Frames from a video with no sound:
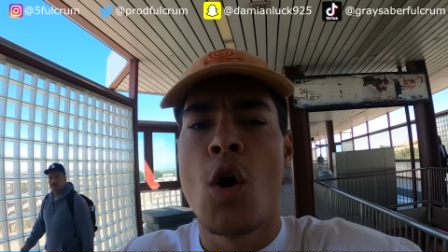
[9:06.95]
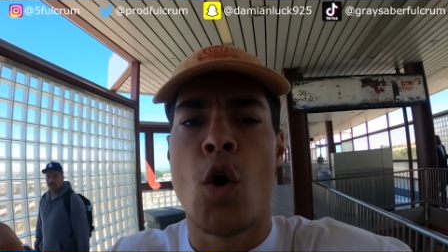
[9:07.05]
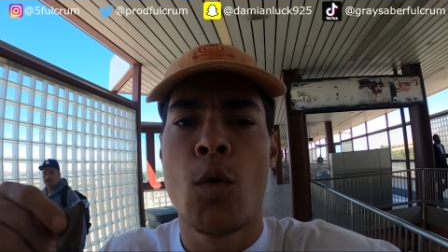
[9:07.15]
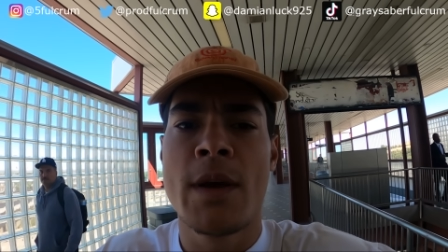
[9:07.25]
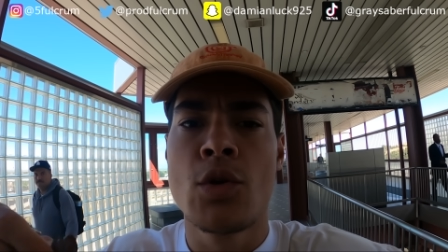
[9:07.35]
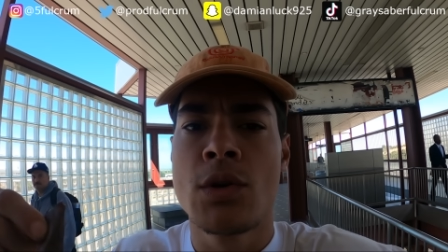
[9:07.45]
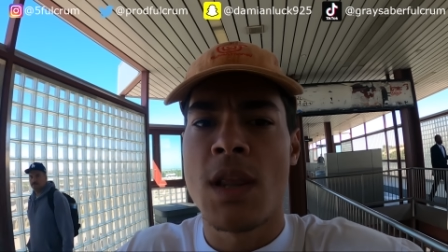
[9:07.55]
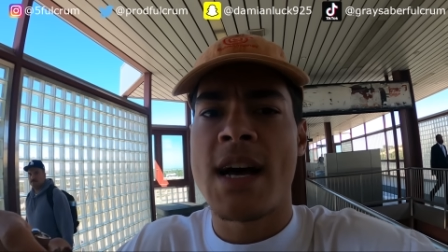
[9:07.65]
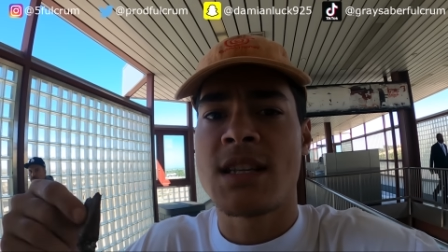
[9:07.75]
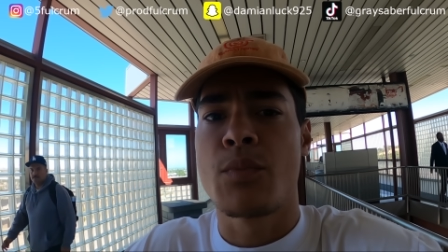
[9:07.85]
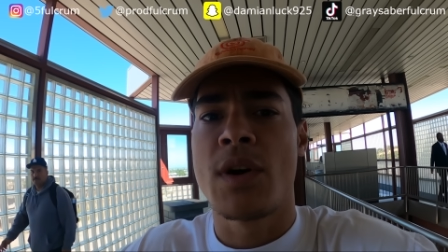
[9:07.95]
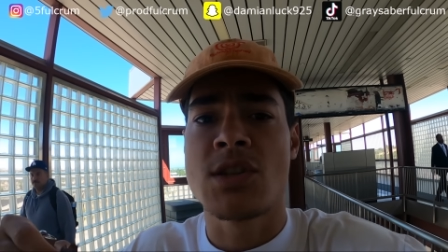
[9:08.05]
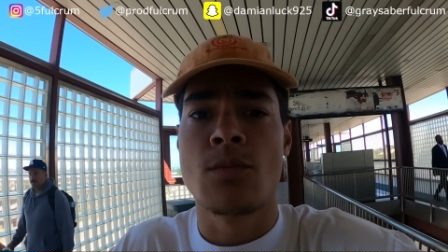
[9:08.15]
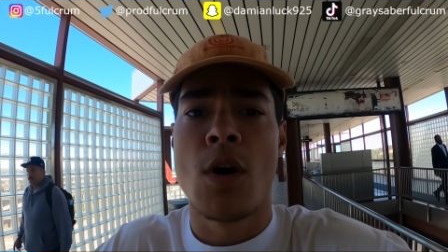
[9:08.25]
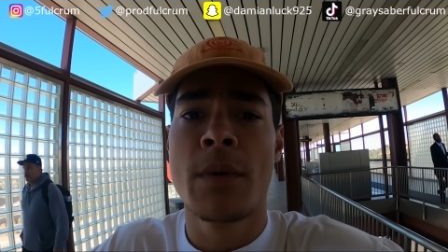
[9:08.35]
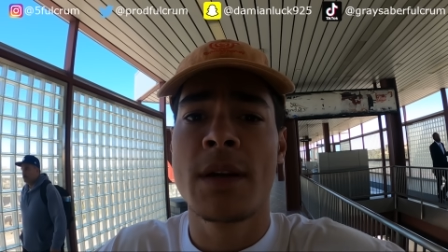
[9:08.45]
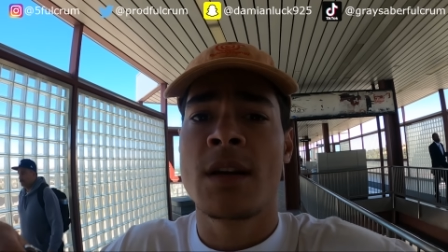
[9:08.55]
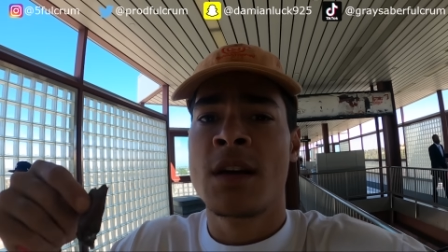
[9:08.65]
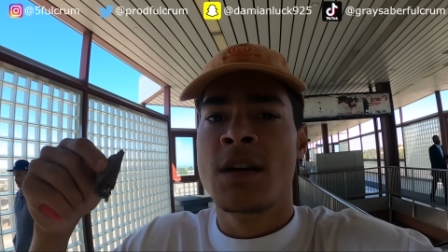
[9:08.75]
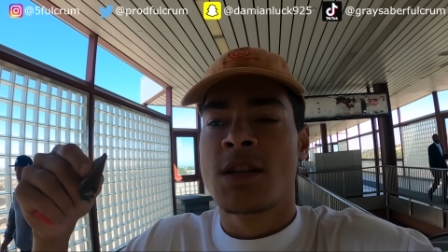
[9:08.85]
or we utilize the present moment
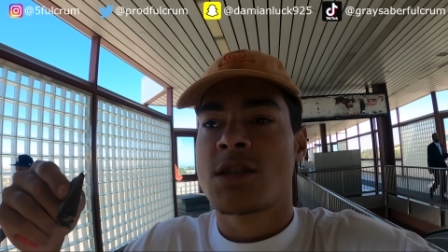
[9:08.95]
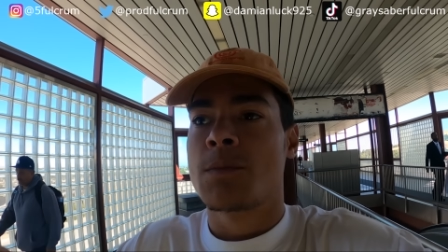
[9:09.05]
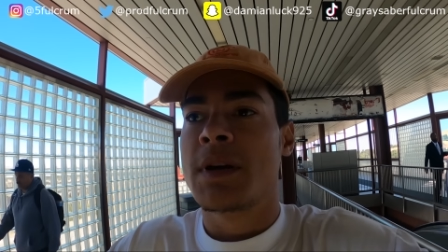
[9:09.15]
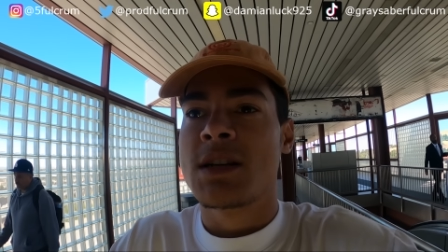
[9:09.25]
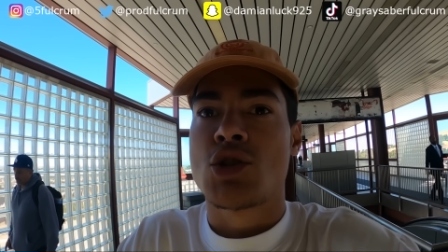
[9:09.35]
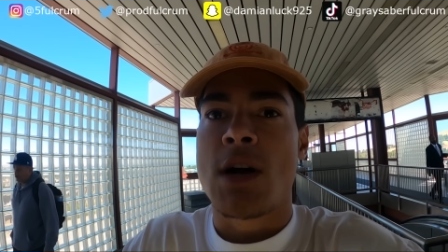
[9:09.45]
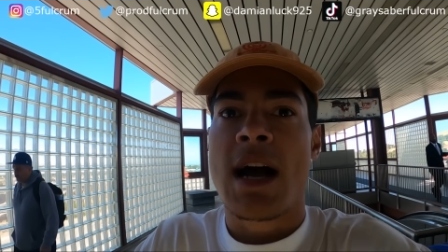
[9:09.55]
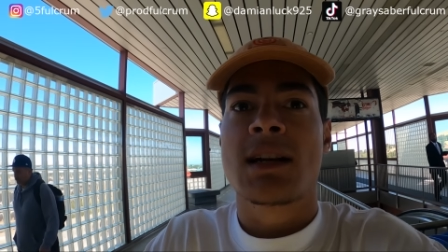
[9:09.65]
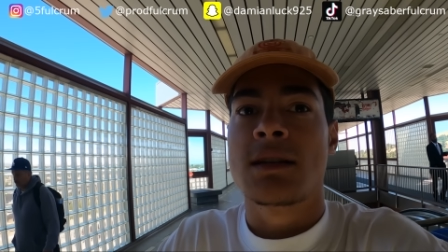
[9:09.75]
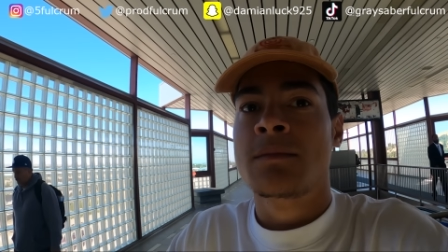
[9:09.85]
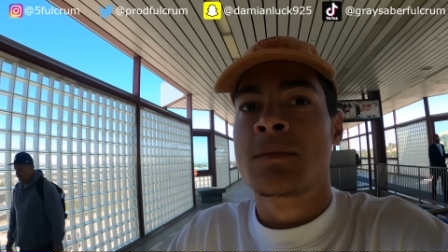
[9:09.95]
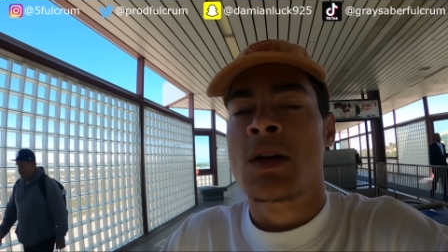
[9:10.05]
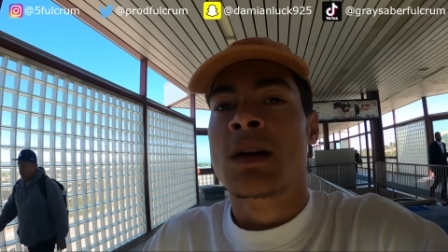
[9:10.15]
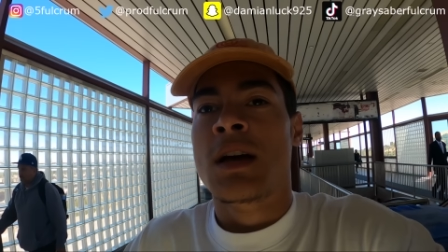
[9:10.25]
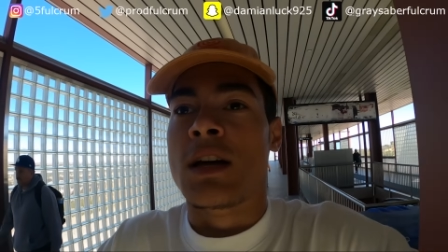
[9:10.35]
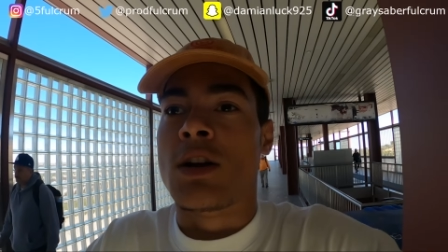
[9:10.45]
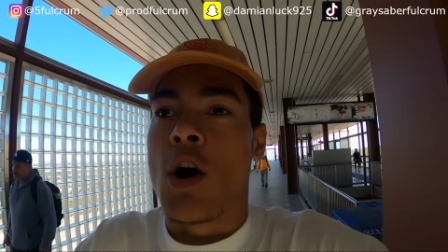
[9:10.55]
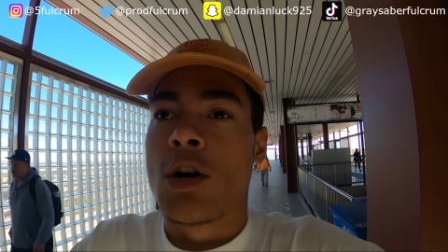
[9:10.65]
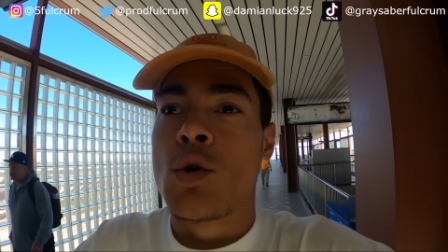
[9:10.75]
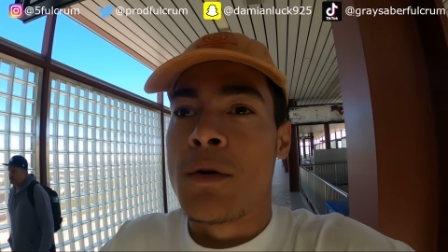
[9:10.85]
to be distracted and
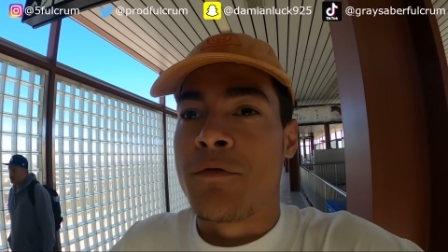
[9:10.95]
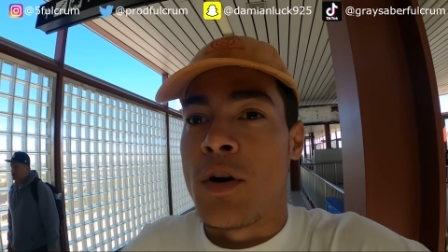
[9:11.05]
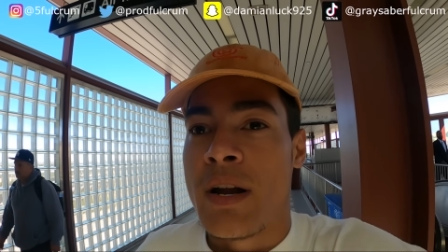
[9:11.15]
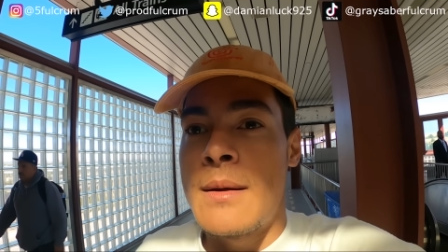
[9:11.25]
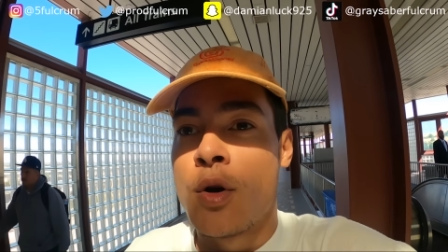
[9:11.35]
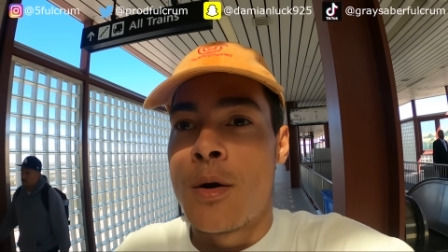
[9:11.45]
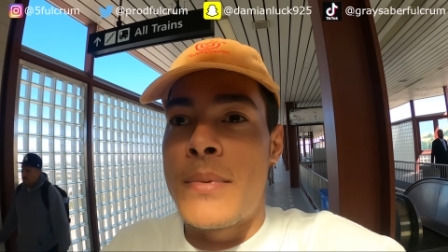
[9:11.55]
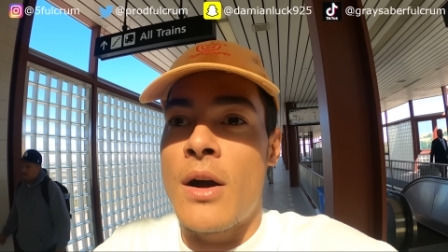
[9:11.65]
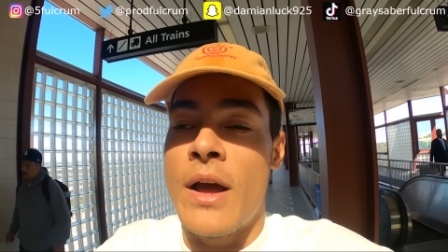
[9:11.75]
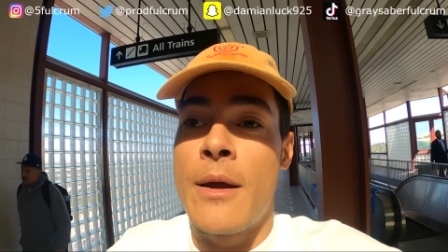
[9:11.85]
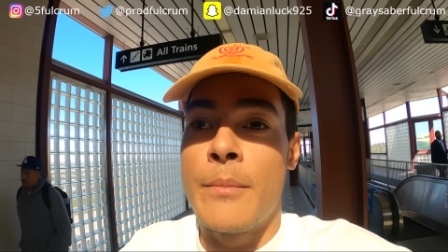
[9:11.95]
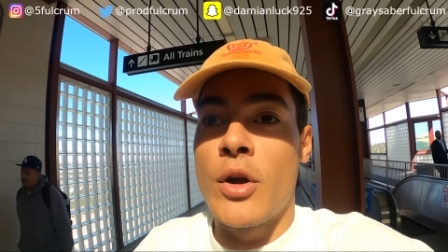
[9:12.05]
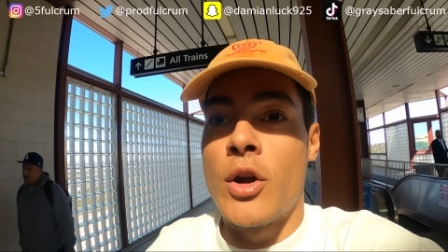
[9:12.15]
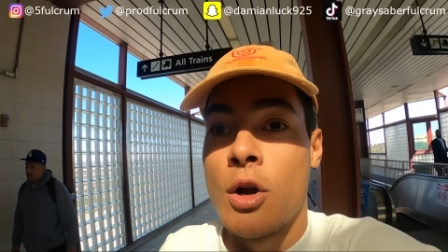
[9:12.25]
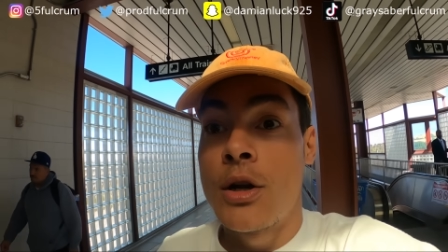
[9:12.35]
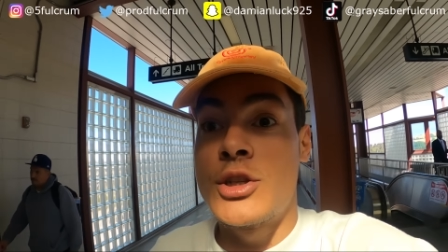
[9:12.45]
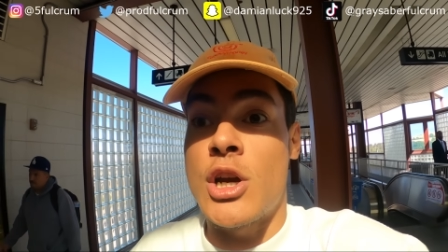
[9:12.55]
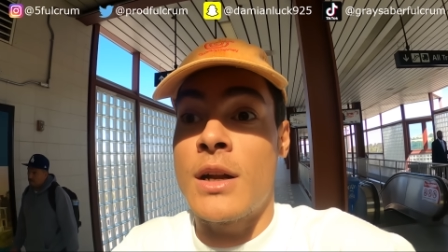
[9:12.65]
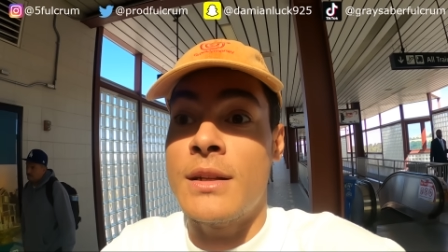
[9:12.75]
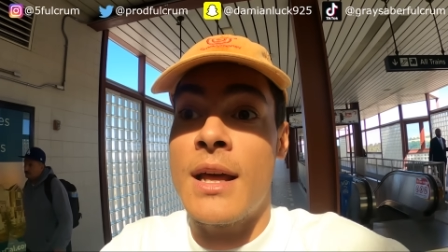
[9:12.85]
argue with our neighbor about Amber Heard,
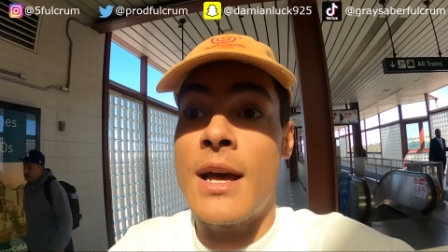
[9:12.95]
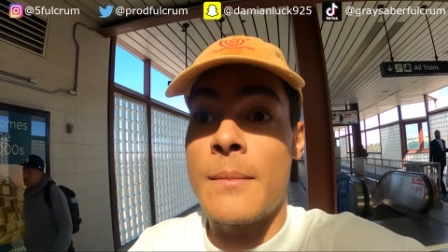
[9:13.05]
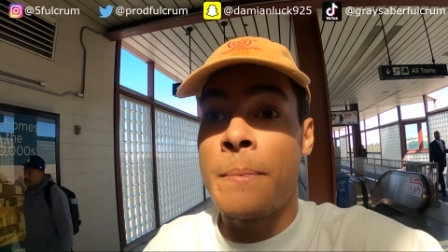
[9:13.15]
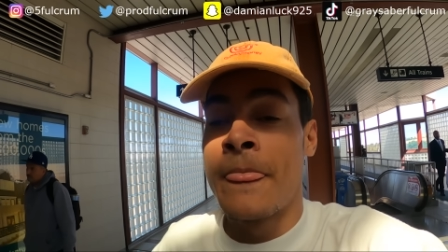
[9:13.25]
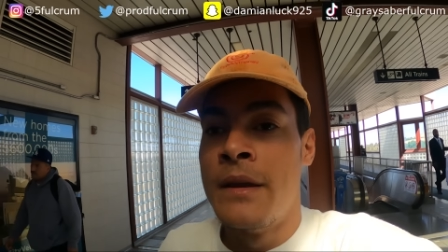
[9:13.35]
Johnny Depp,